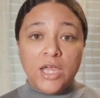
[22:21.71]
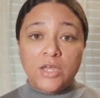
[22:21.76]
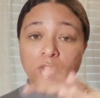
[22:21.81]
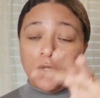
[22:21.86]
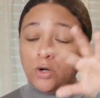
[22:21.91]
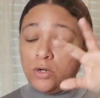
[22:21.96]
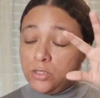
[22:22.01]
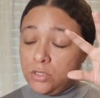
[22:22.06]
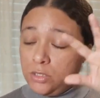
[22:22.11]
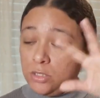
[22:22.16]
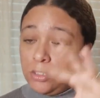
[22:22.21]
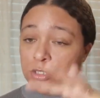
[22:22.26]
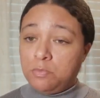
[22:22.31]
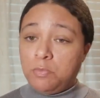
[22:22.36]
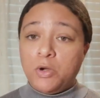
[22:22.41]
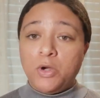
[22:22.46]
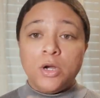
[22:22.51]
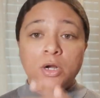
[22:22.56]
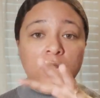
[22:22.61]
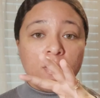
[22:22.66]
There is the
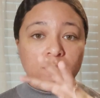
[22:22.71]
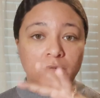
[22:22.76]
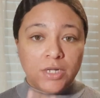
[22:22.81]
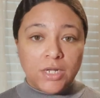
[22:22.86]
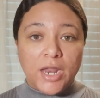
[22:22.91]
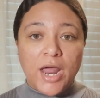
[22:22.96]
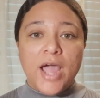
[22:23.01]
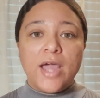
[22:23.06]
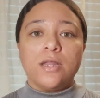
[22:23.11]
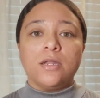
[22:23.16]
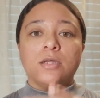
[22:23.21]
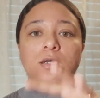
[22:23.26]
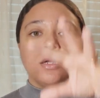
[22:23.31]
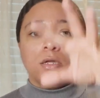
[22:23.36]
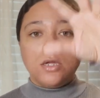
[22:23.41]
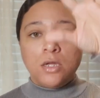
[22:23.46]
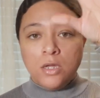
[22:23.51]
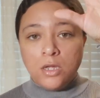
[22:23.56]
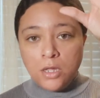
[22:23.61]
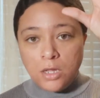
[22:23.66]
spirit of Delilah
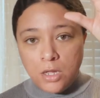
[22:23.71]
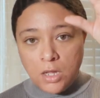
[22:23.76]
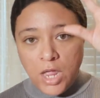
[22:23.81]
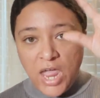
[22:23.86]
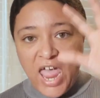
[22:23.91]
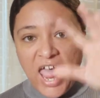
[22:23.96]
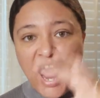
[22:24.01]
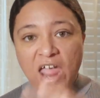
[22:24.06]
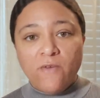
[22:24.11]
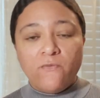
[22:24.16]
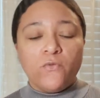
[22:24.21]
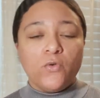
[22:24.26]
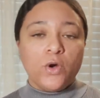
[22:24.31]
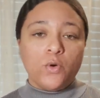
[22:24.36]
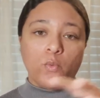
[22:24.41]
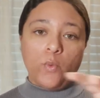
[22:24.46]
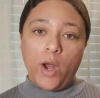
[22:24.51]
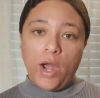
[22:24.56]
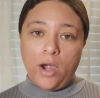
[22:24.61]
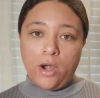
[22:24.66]

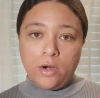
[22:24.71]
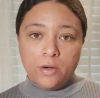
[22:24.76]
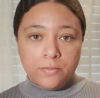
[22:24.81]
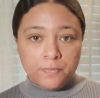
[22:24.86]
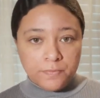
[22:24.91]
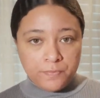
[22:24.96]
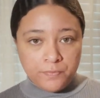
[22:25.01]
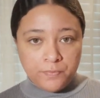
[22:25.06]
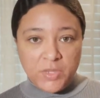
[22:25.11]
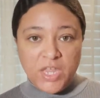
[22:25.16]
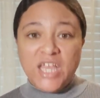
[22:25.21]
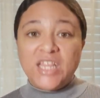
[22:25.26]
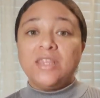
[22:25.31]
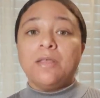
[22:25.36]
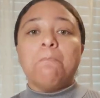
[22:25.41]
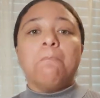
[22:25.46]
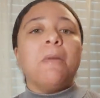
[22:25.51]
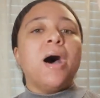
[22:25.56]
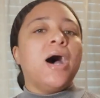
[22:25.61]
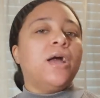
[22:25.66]
everywhere in the
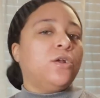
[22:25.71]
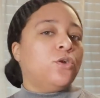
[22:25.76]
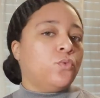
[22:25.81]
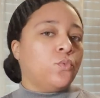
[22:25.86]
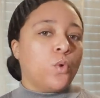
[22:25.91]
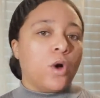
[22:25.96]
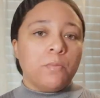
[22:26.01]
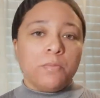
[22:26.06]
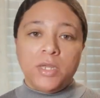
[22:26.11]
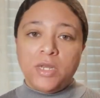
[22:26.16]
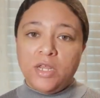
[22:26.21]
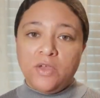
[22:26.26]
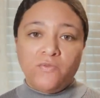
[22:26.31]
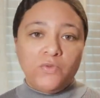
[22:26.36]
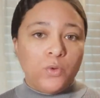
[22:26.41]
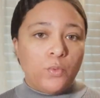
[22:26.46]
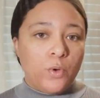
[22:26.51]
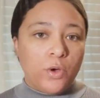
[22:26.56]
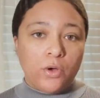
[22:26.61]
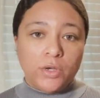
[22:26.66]
modern woman, if
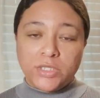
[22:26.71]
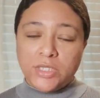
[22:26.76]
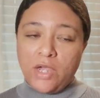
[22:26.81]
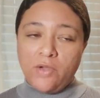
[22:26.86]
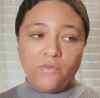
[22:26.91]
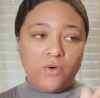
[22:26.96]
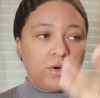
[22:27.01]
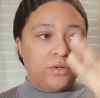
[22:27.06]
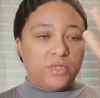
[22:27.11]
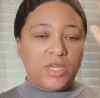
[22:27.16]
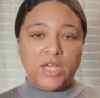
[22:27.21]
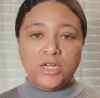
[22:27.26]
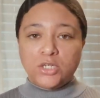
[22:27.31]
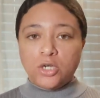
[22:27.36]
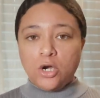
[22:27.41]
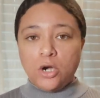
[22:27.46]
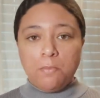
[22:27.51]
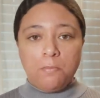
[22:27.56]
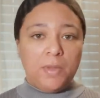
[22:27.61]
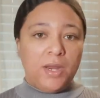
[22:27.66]
you will, because I've heard that
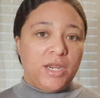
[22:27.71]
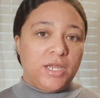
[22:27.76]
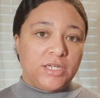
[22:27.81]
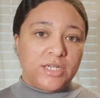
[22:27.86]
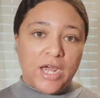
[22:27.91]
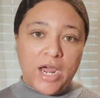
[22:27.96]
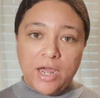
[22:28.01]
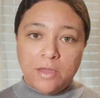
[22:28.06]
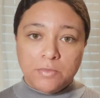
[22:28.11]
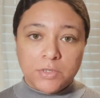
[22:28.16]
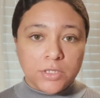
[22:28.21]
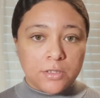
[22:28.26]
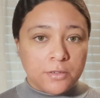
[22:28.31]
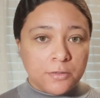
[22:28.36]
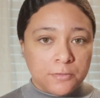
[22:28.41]
term many times.